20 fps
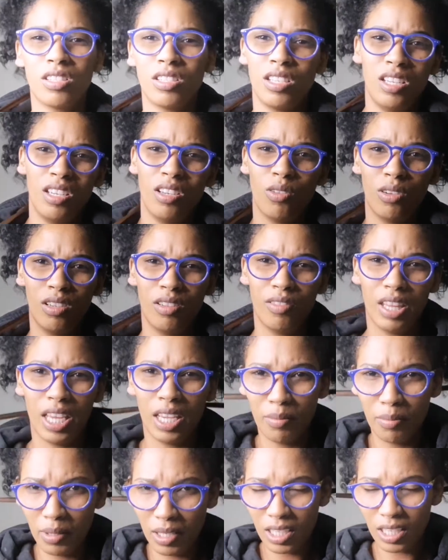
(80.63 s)
seeing all of
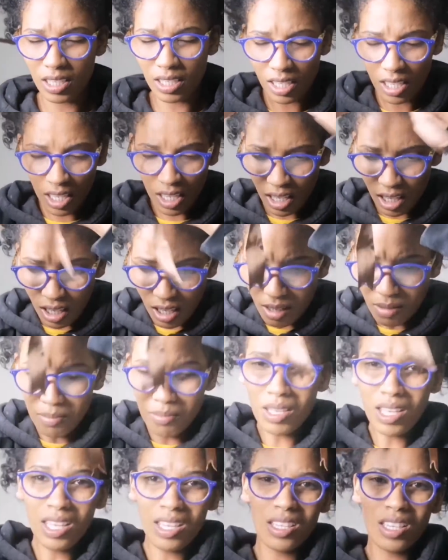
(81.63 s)
that? Because
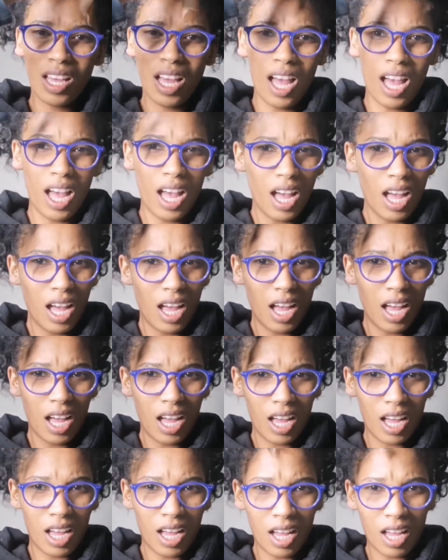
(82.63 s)
me,
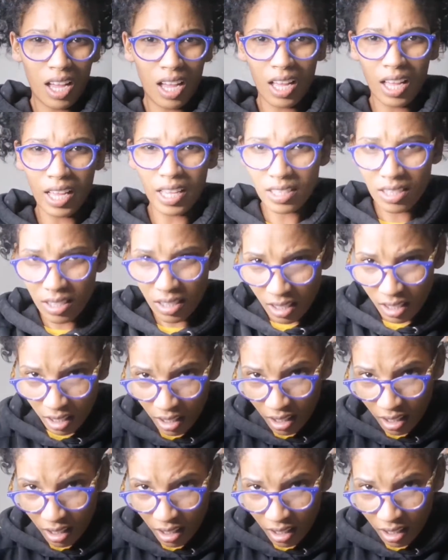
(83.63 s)
guys,